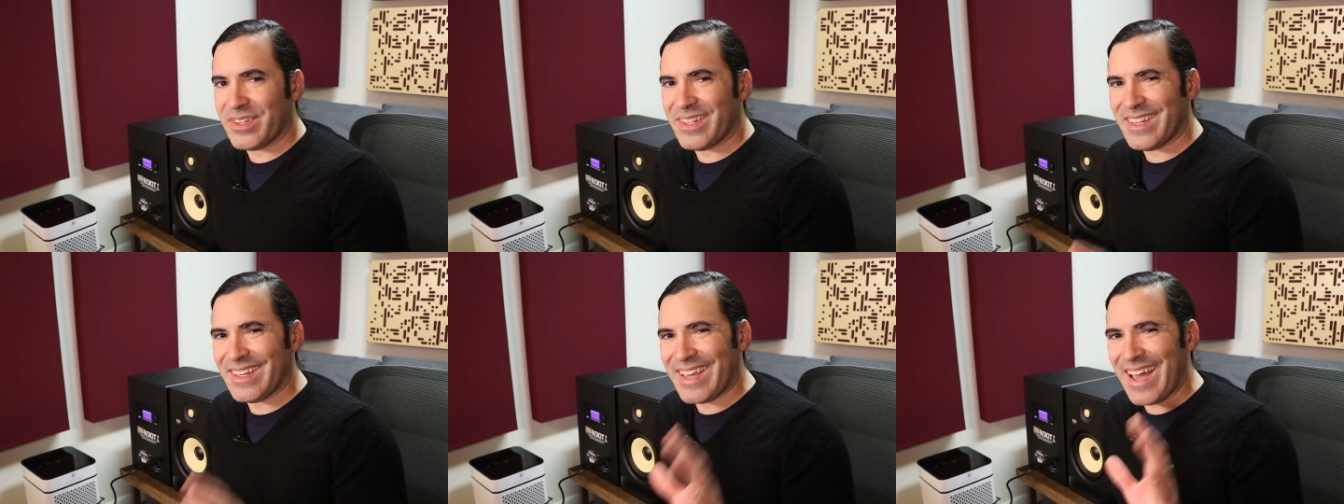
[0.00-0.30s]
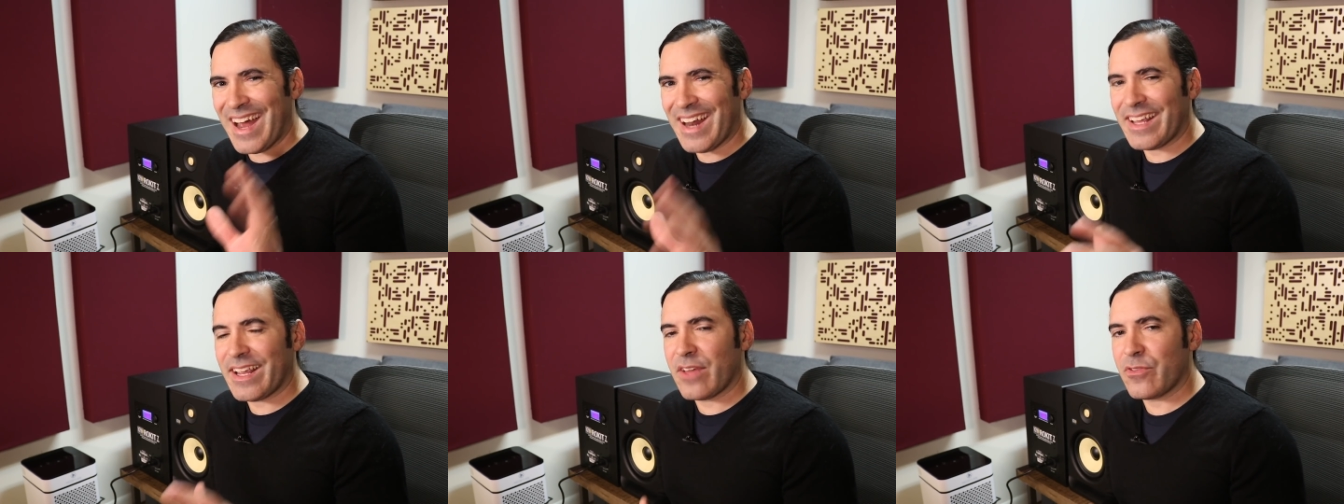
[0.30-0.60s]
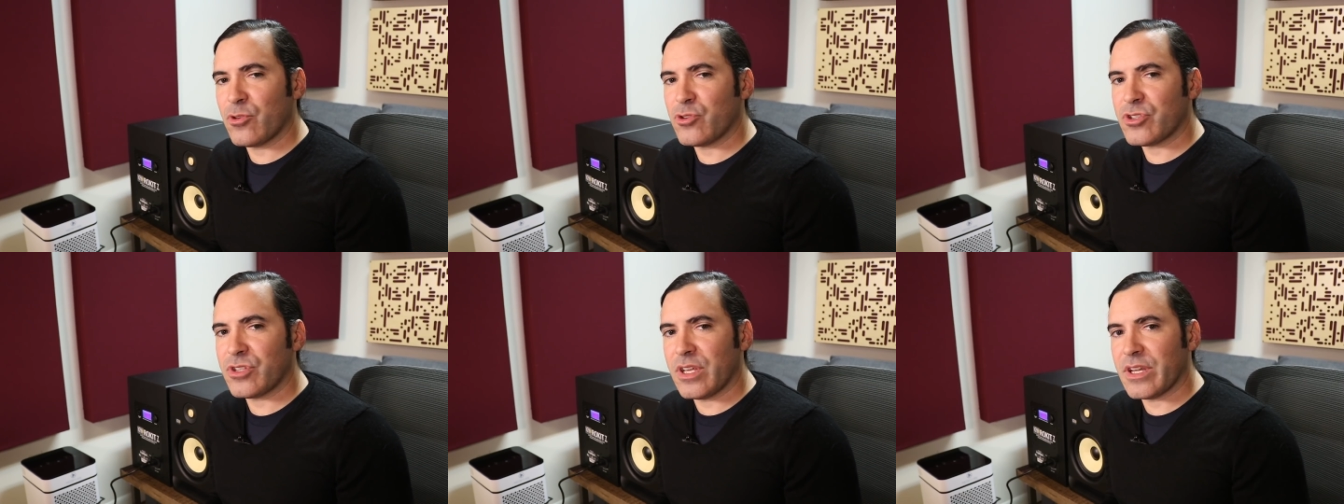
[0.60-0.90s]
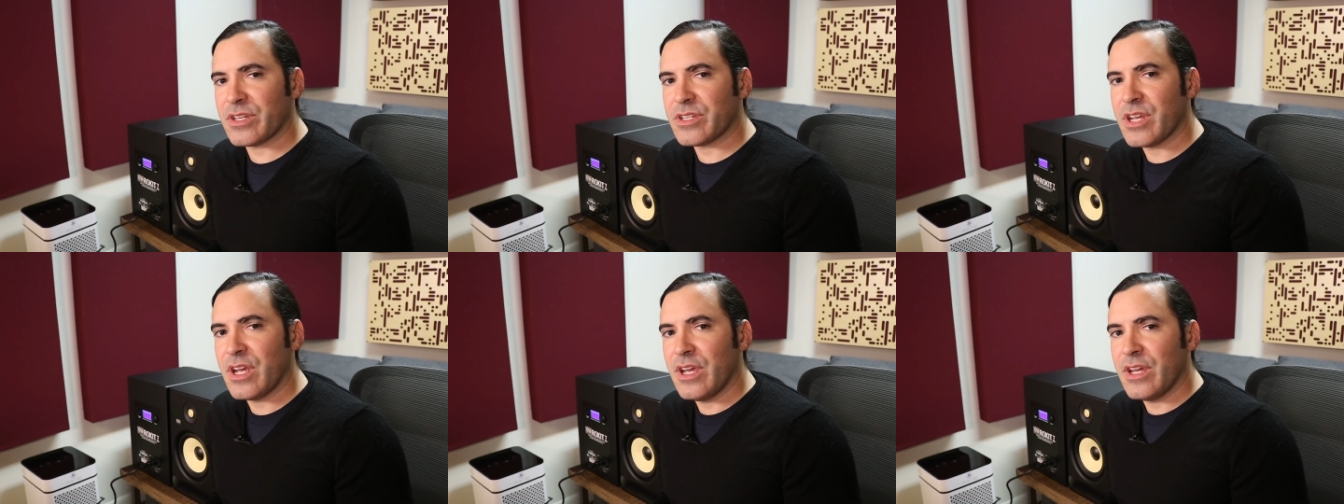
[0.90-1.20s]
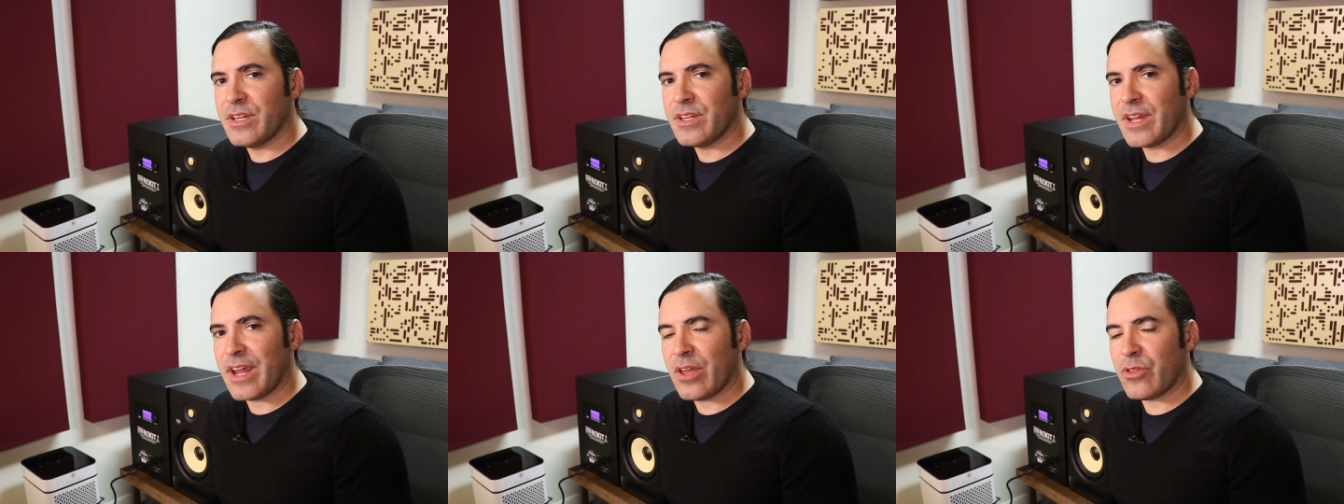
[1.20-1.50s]
You got to get those things
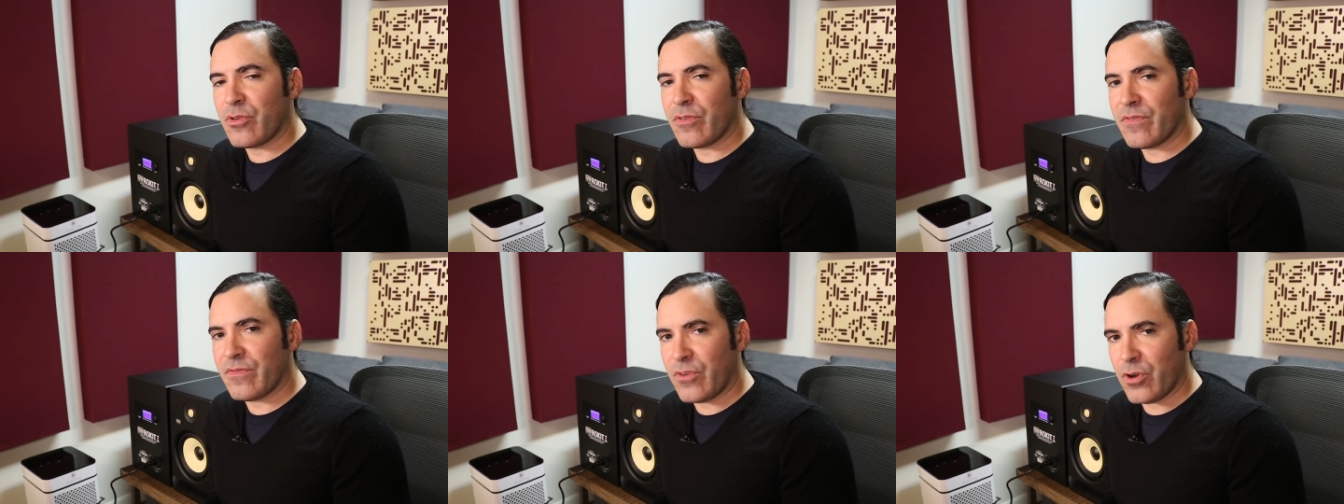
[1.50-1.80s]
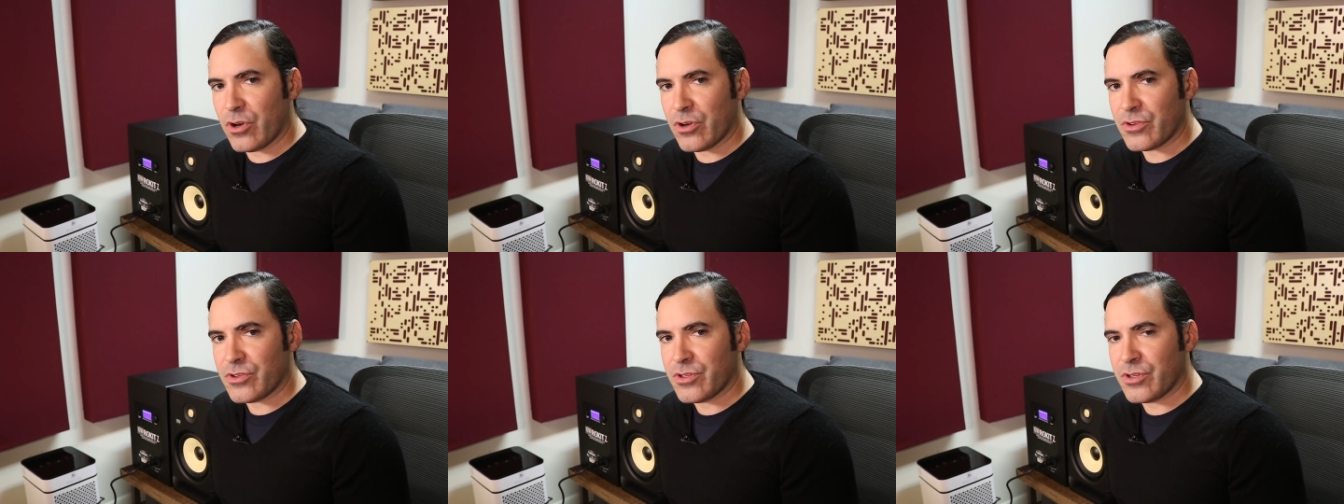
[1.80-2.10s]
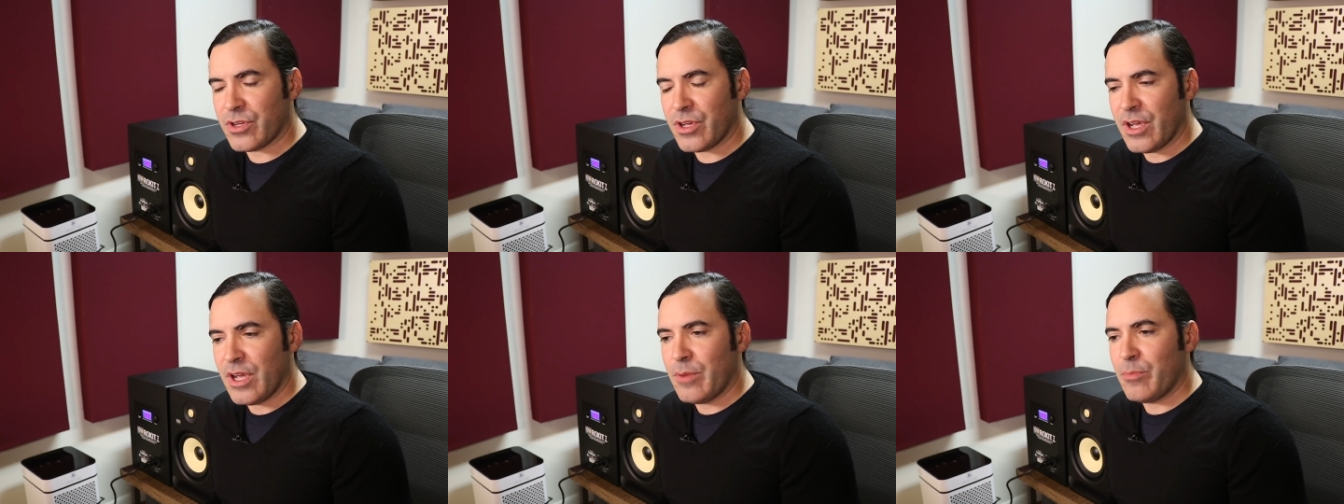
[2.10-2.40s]
together first,